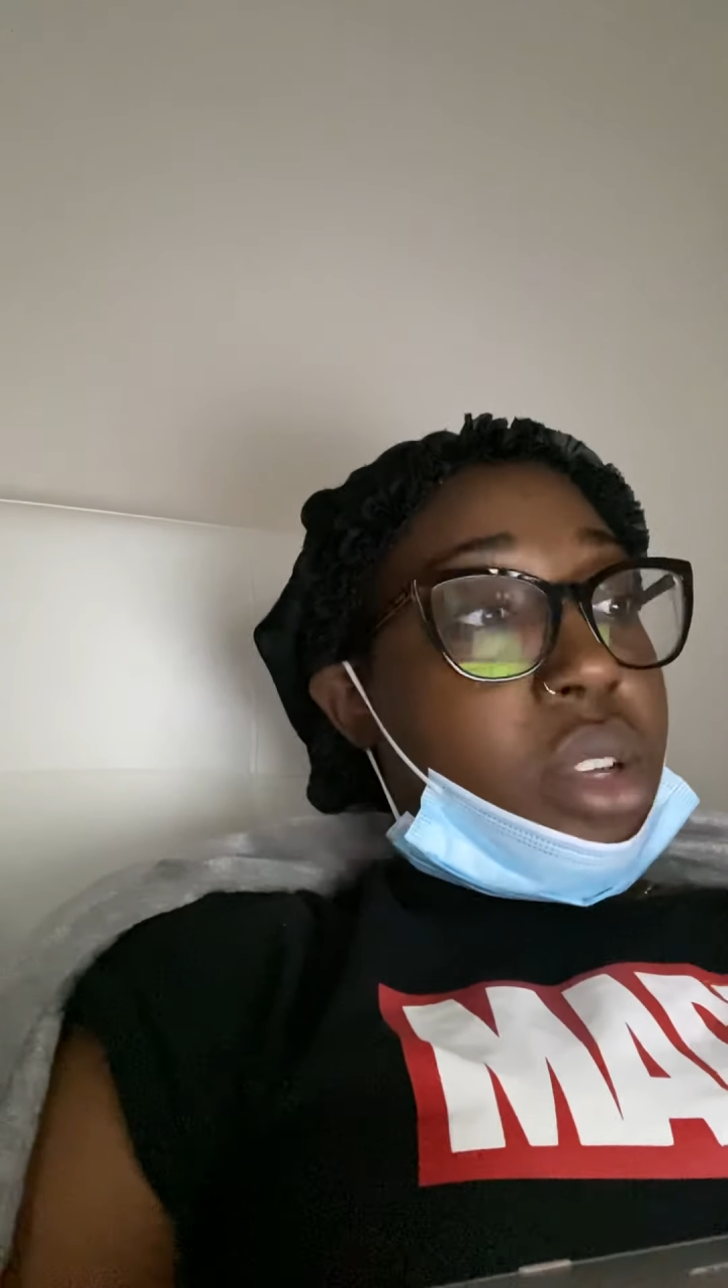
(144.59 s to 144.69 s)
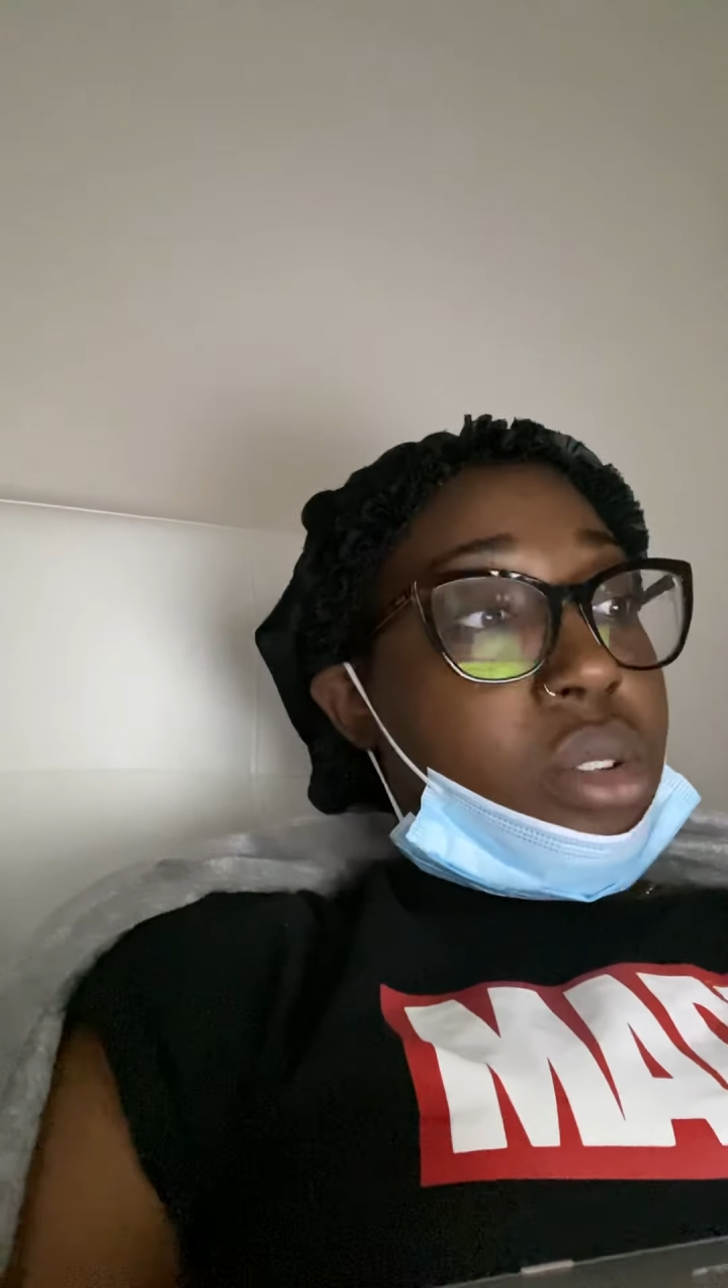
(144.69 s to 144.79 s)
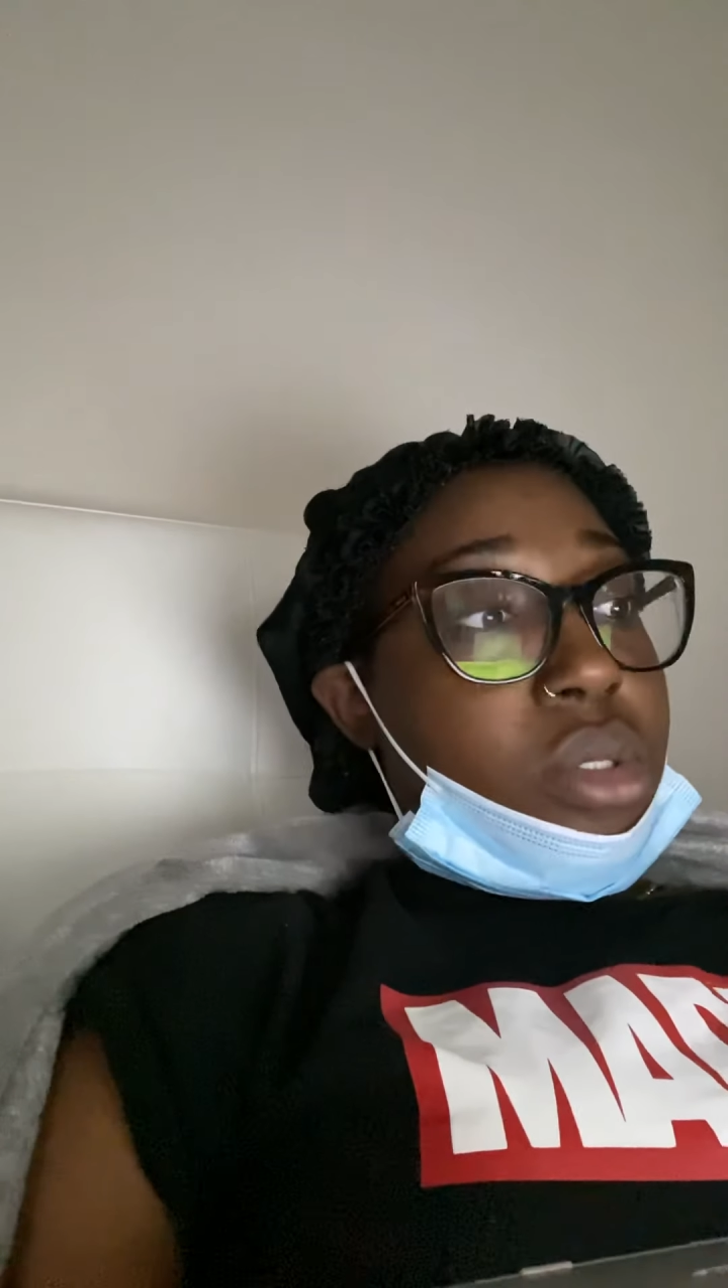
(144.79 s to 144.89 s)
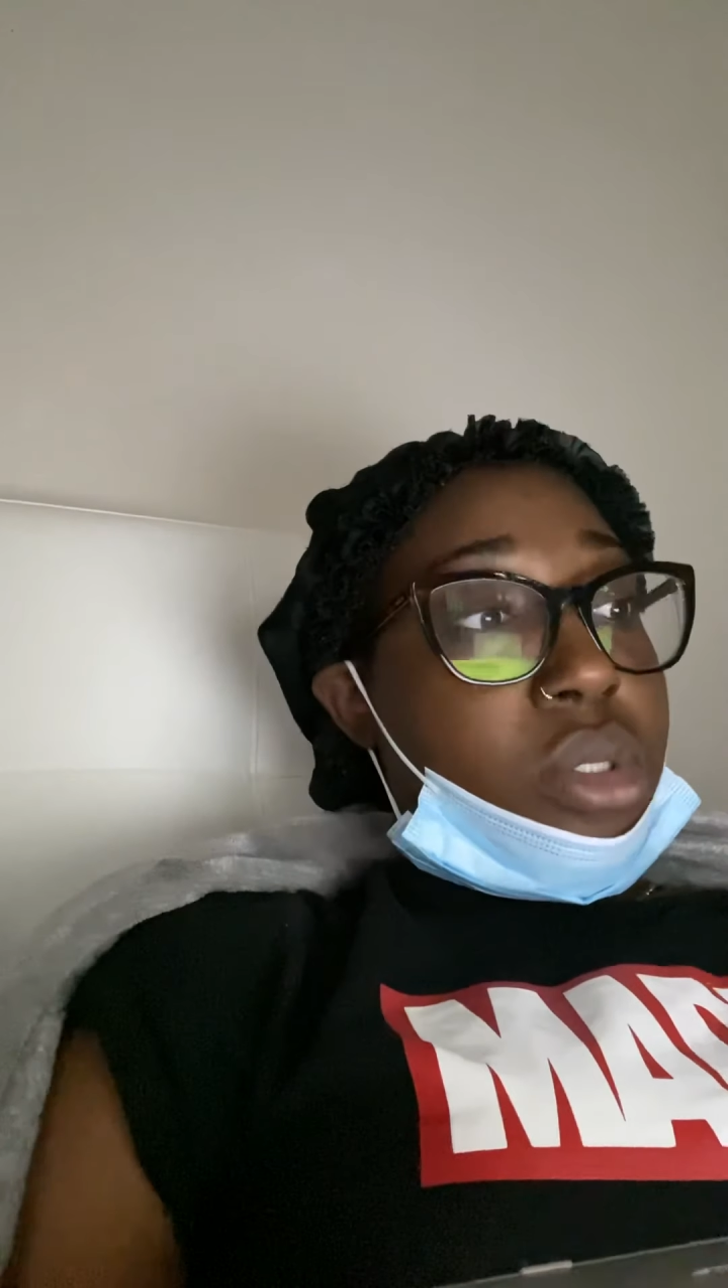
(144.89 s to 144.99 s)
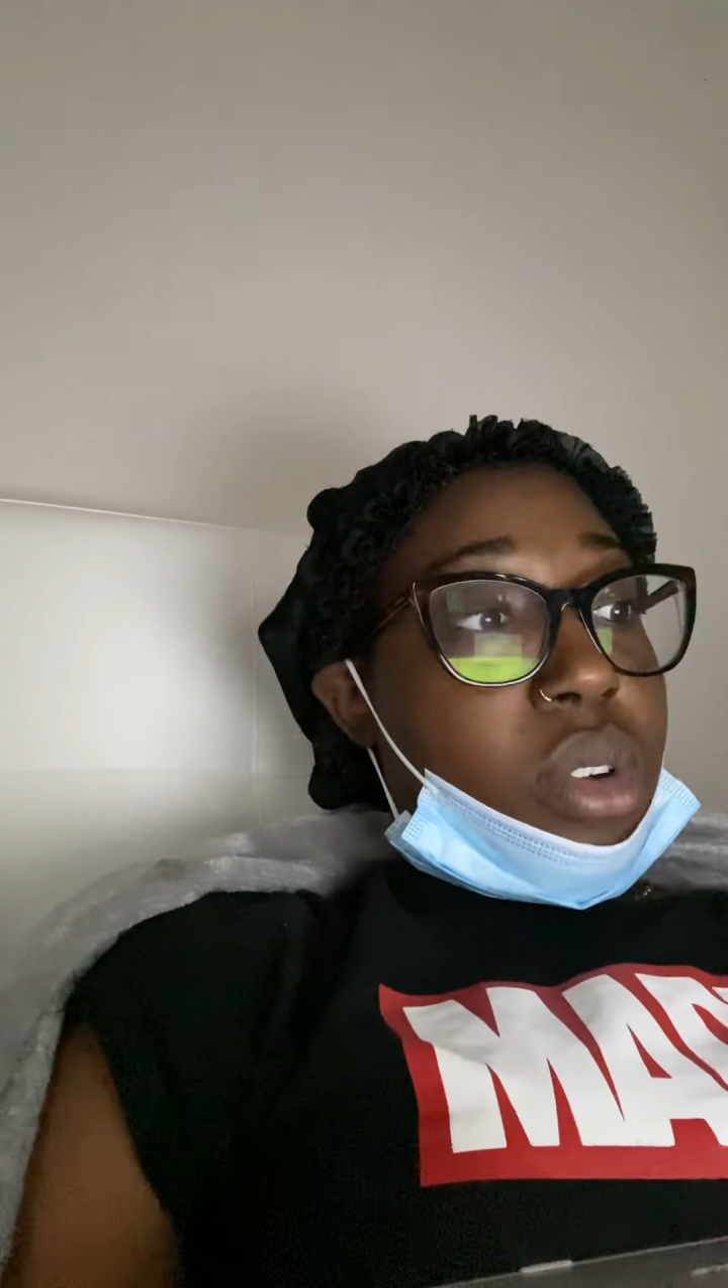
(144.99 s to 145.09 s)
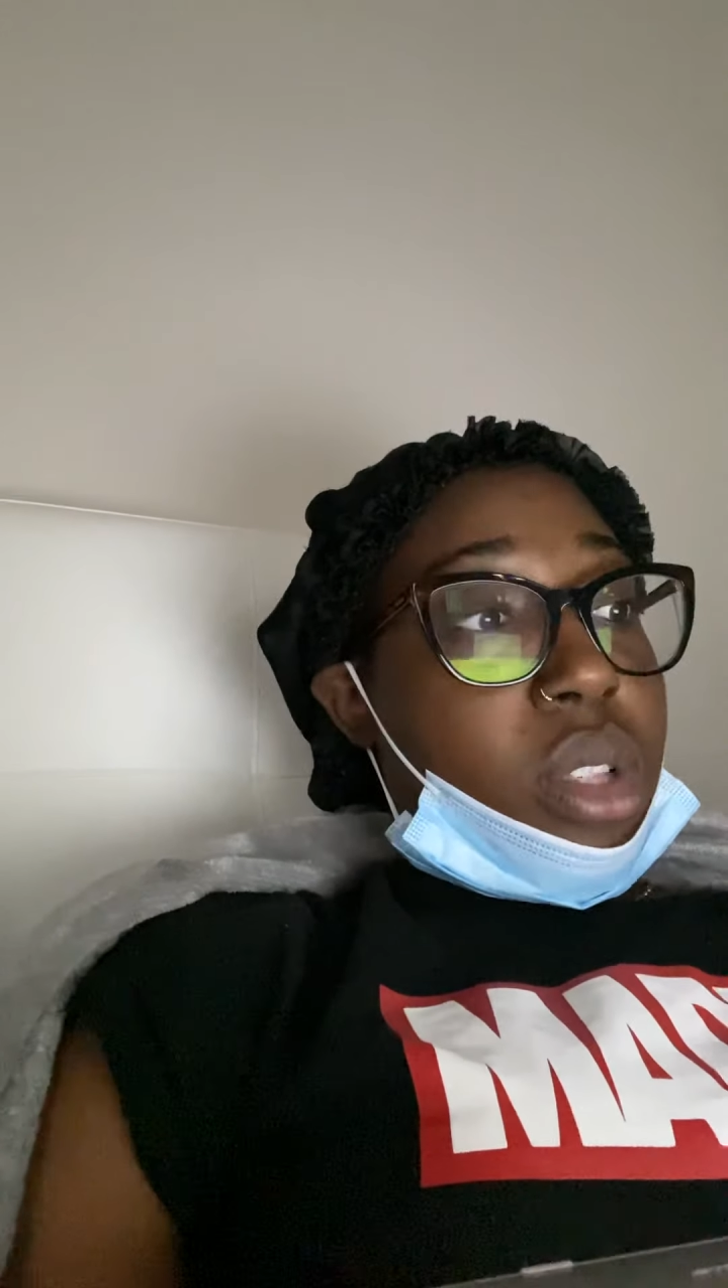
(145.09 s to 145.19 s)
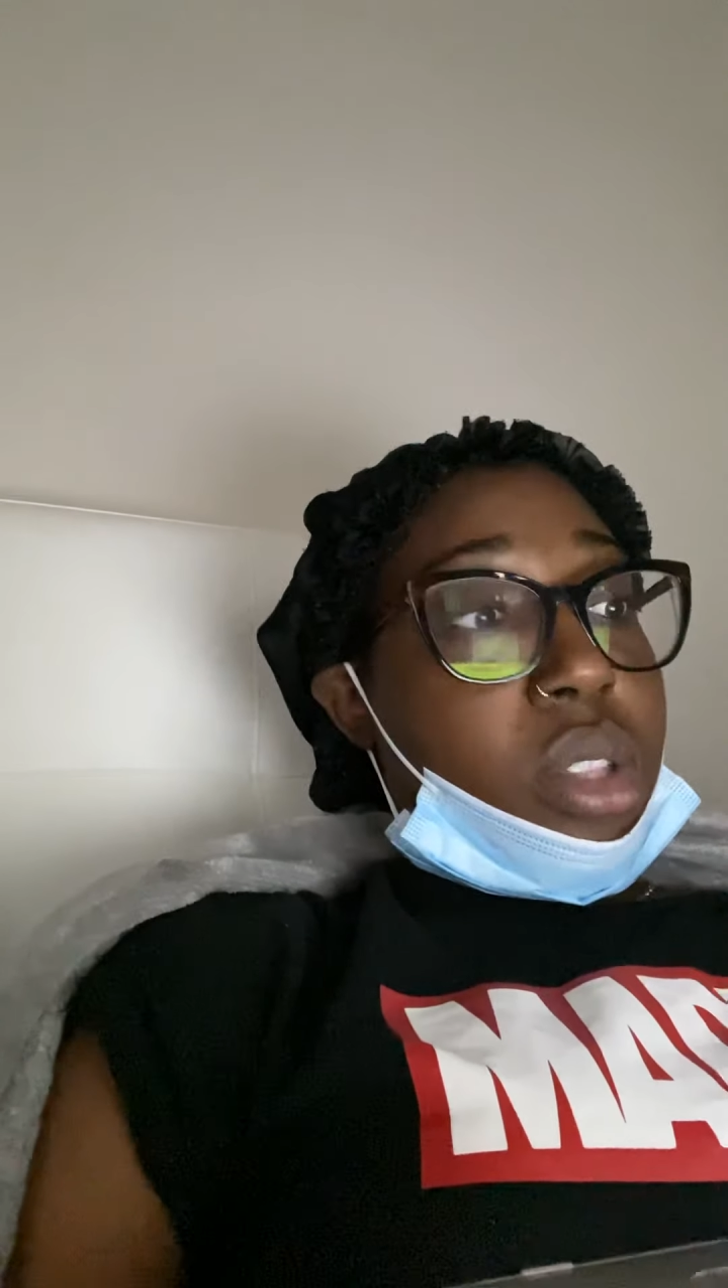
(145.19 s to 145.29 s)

used during the